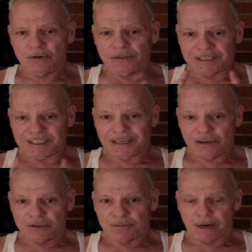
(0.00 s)
that
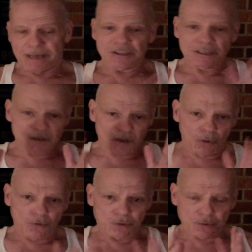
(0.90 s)
sells Bryston,
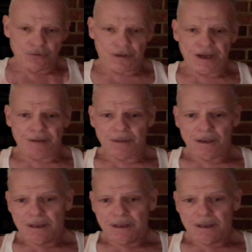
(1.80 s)
go through them,